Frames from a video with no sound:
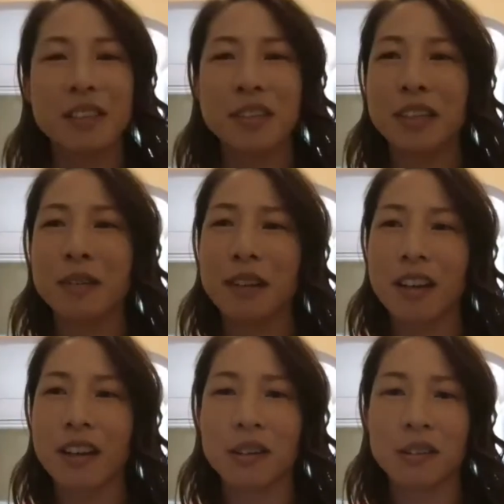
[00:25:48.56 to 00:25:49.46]

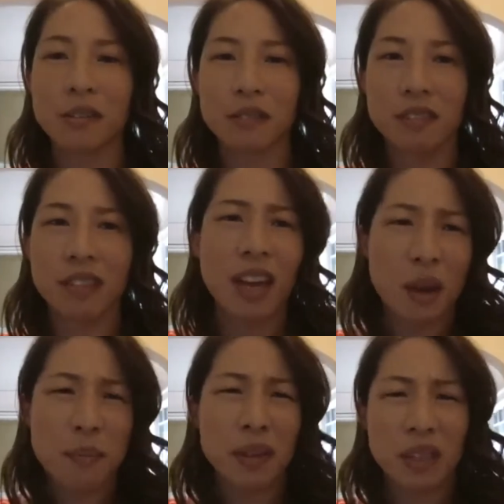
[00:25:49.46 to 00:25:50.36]
around,
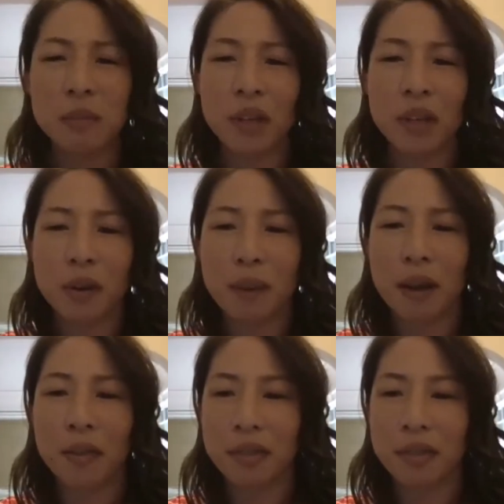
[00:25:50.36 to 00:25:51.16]
a little bit over a month.